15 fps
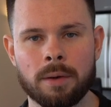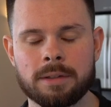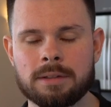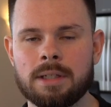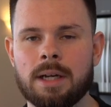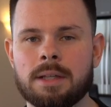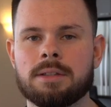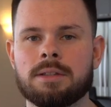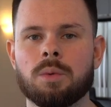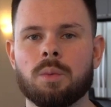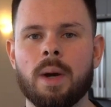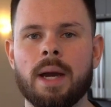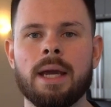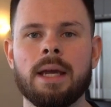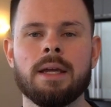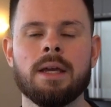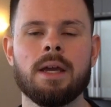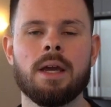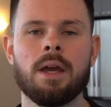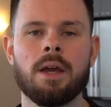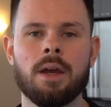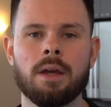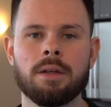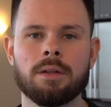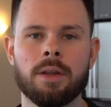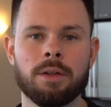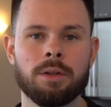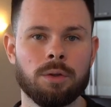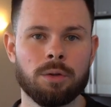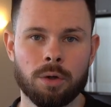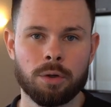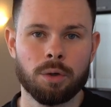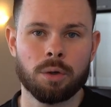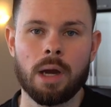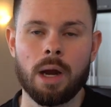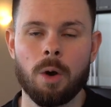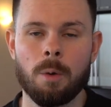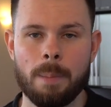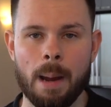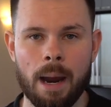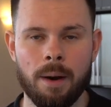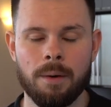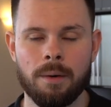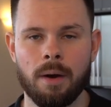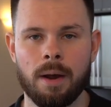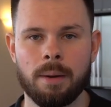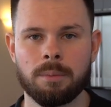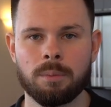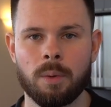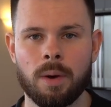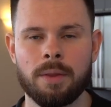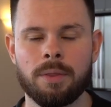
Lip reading: It starts in the way that your current paradigm, right?